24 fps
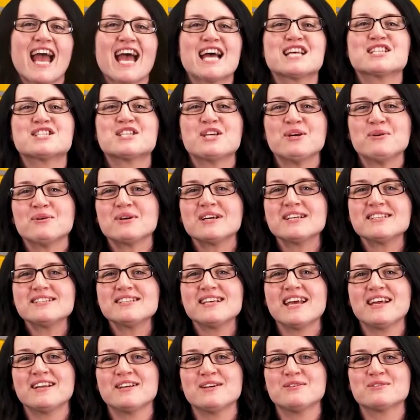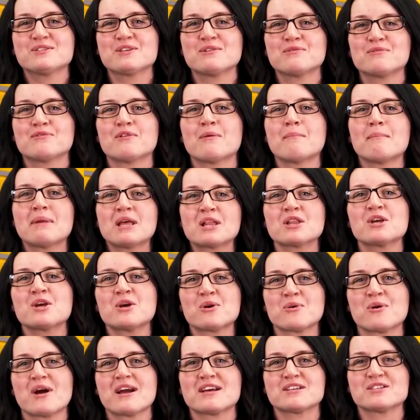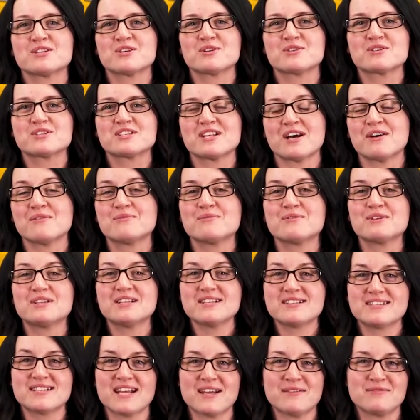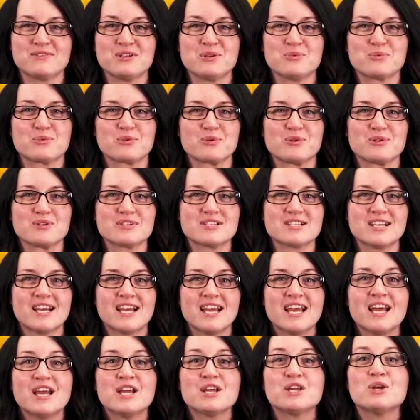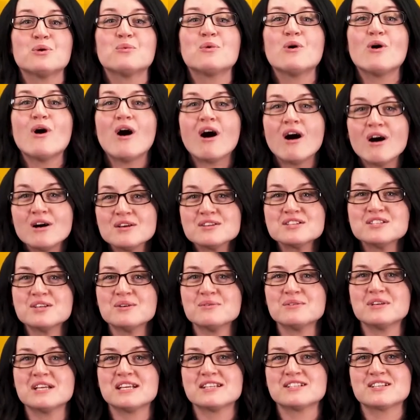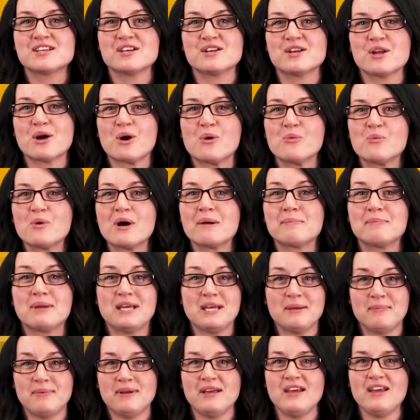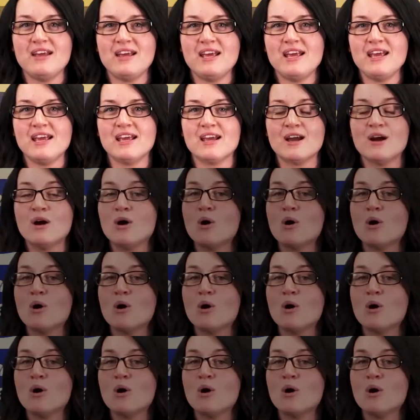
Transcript: As you continue to familiarize yourself with the safety rules, you will also need to know what P P E